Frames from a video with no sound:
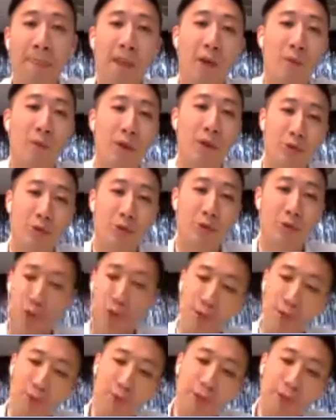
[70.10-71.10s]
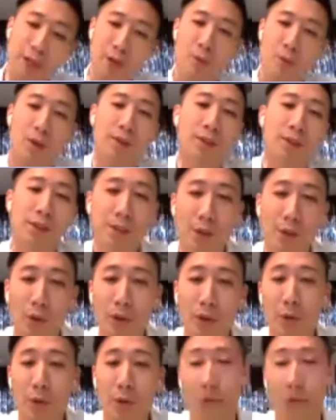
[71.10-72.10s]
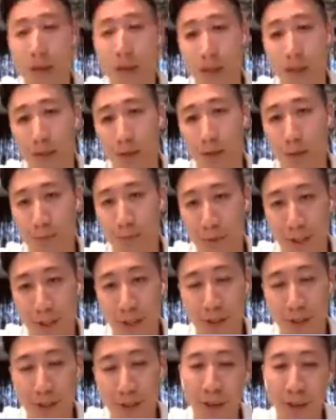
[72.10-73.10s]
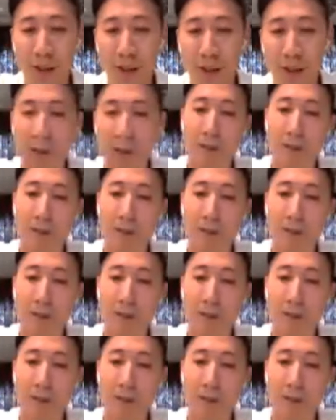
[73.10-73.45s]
And when you channel to the headquarters or the credit center to process,